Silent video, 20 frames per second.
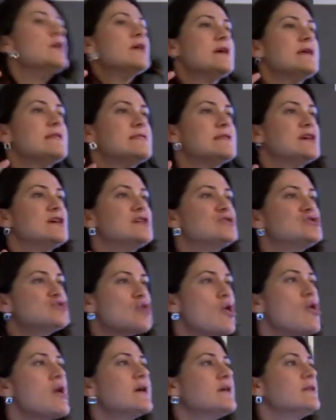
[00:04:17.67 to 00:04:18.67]
in the
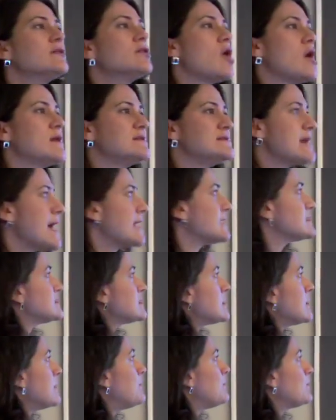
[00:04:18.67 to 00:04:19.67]
historical
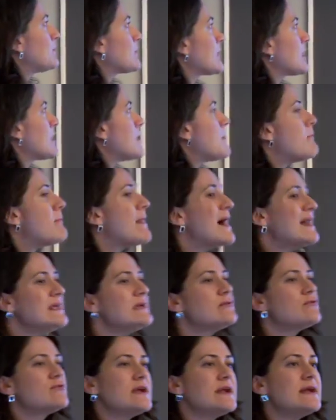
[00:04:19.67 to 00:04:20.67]
context,
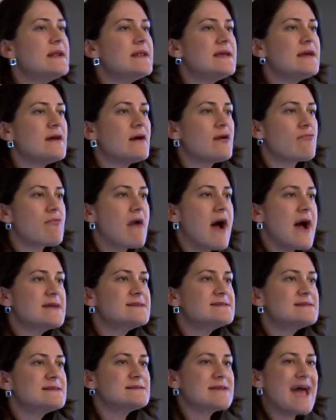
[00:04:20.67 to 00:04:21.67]
money really
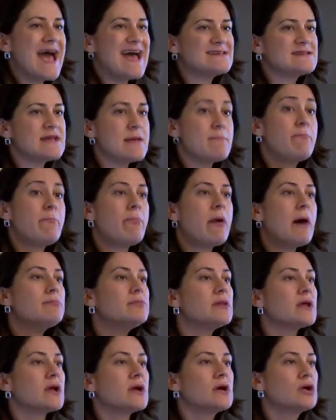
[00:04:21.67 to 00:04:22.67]
arises as a
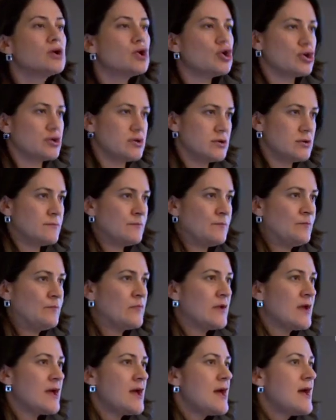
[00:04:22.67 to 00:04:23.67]
public good.
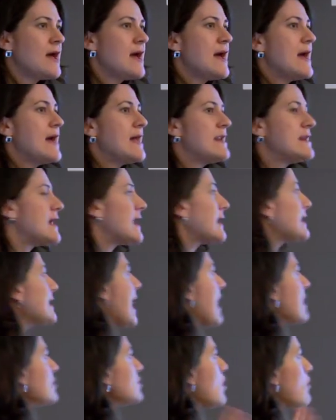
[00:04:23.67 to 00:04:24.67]
And I
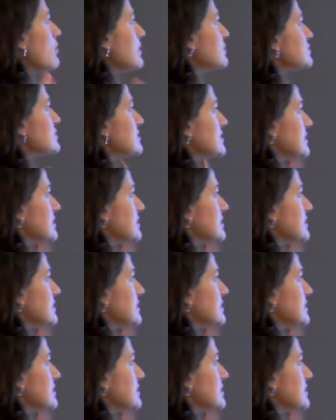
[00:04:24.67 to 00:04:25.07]
can't go into